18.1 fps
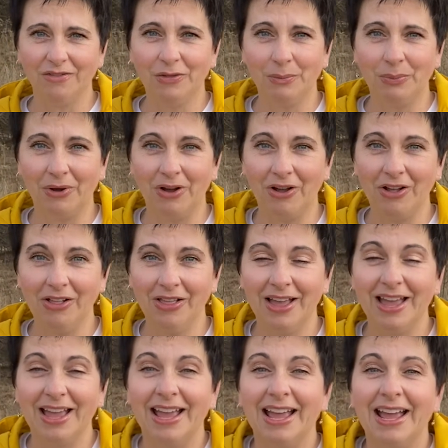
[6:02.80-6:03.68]
the ball
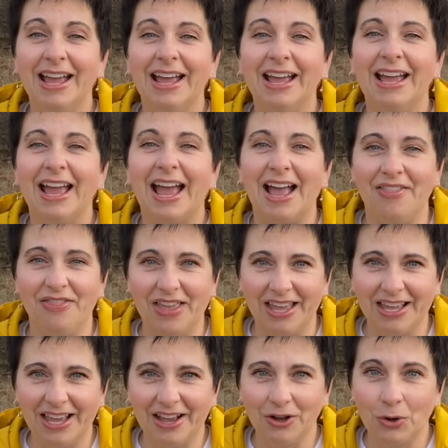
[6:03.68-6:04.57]
and
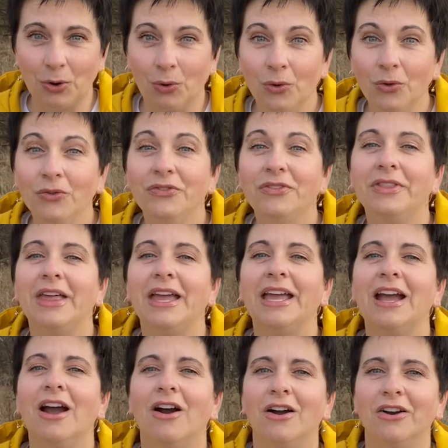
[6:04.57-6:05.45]
they get cold,
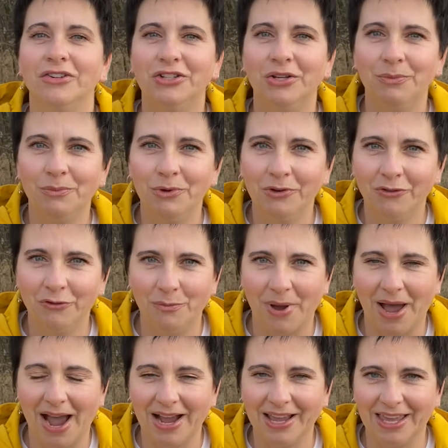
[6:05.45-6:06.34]
they are to move
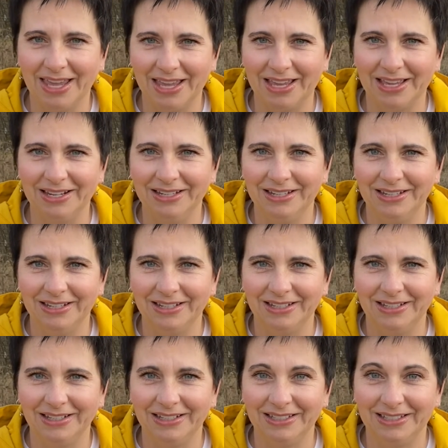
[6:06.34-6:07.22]
back in
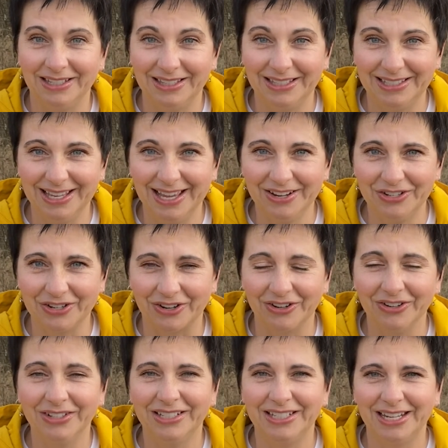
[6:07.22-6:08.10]
to the
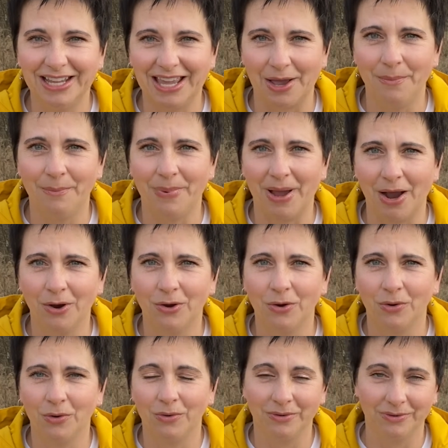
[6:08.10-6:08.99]
center to get back
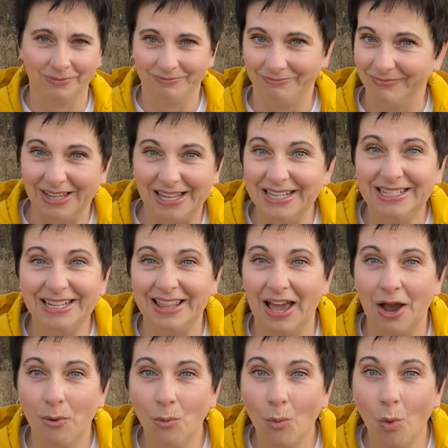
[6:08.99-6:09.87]
into
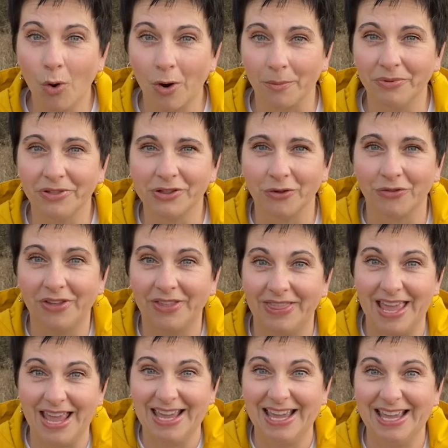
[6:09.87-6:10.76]
that warmth so that
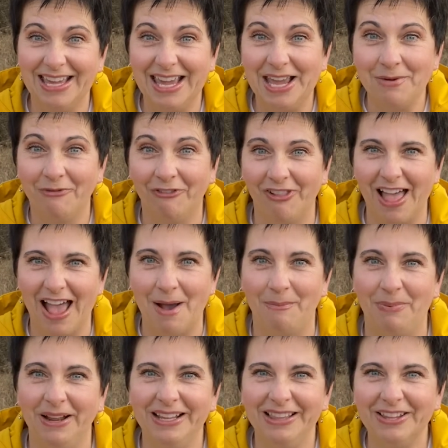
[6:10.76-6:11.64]
they can keep
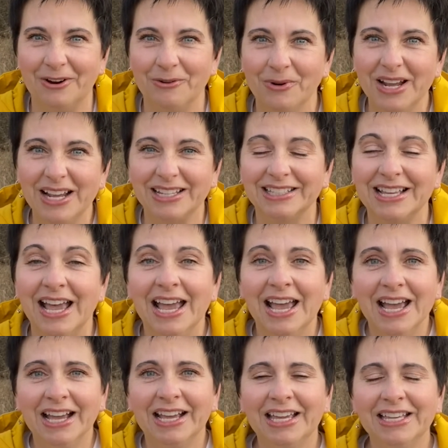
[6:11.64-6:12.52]
flapping their wings.
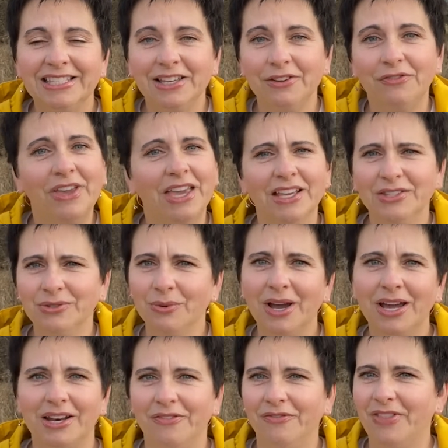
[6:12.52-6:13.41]
Because if, guess
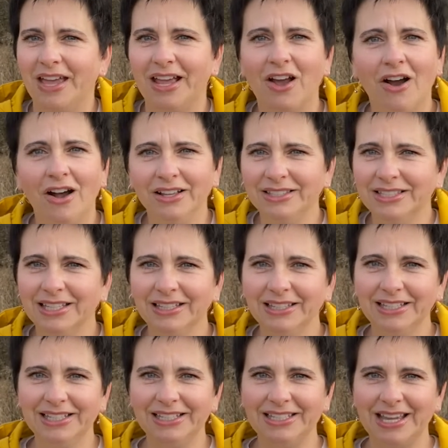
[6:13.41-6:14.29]
what, if they
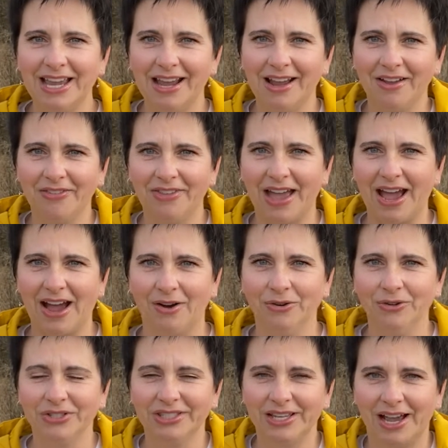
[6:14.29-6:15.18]
constantly stay on the
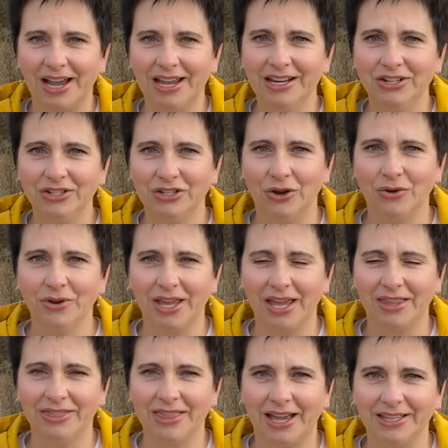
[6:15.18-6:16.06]
outside and don't
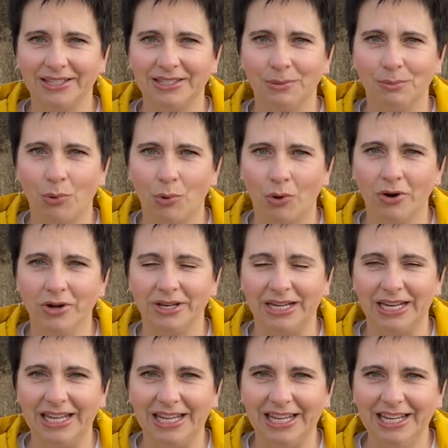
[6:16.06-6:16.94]
get that support
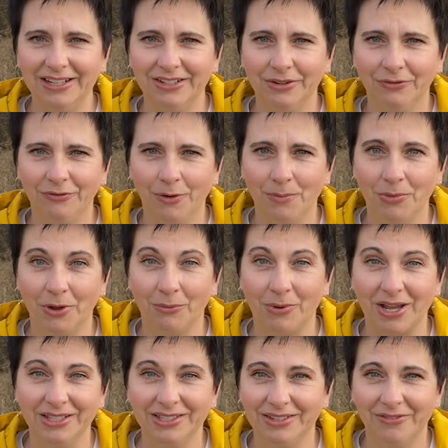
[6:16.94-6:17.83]
and heat from the
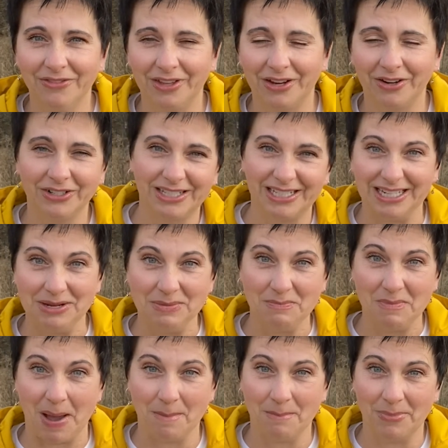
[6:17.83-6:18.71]
rest of their team
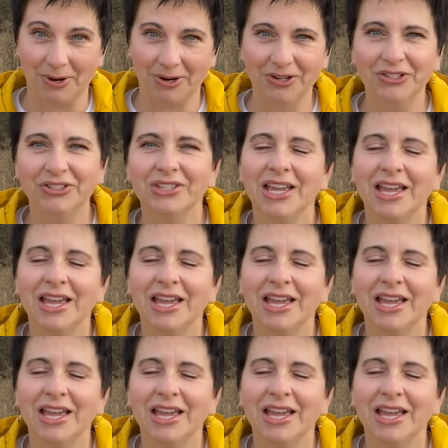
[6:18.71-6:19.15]
members,